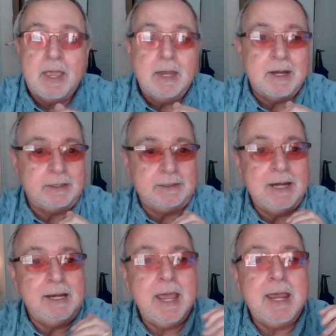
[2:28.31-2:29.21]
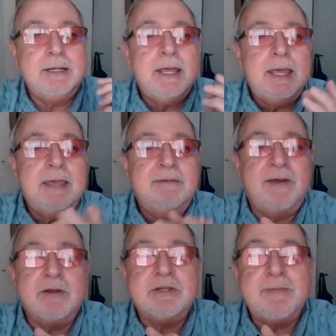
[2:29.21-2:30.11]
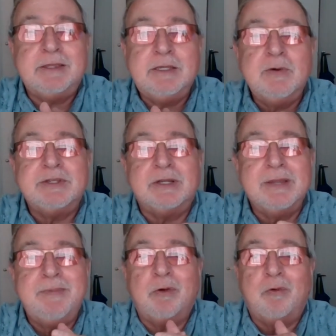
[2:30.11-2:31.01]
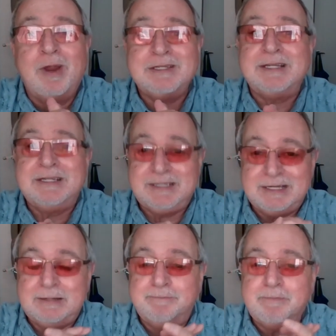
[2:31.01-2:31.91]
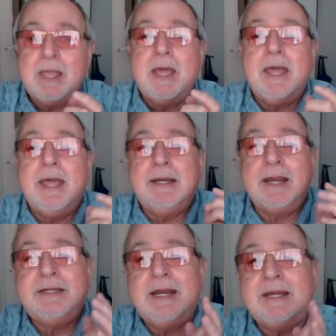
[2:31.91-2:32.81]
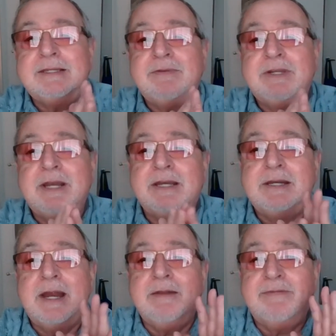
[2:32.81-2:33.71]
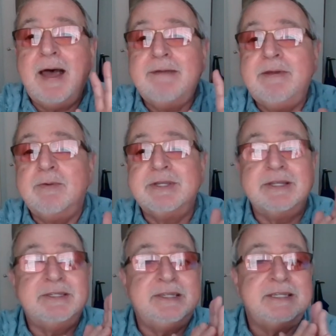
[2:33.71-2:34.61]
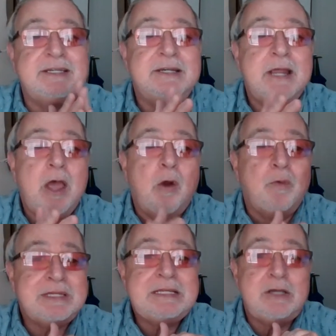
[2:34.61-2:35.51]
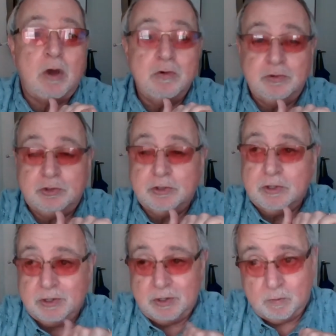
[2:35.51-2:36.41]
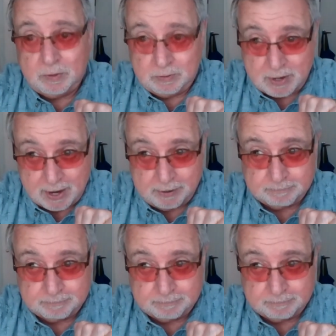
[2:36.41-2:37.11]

1988, he failed to make the U.S. Olympic wrestling team. And 1987 to 1995, he was an assistant wrestling coach with Ohio.